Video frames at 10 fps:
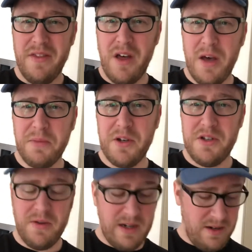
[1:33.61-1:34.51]
that I'm going to
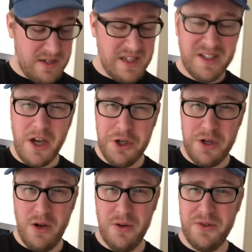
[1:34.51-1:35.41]
do a little
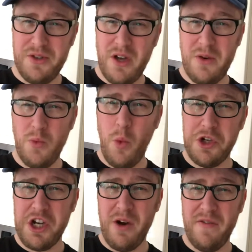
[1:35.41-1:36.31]
discussion on. So
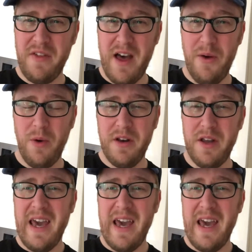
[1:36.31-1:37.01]
watch out for that one.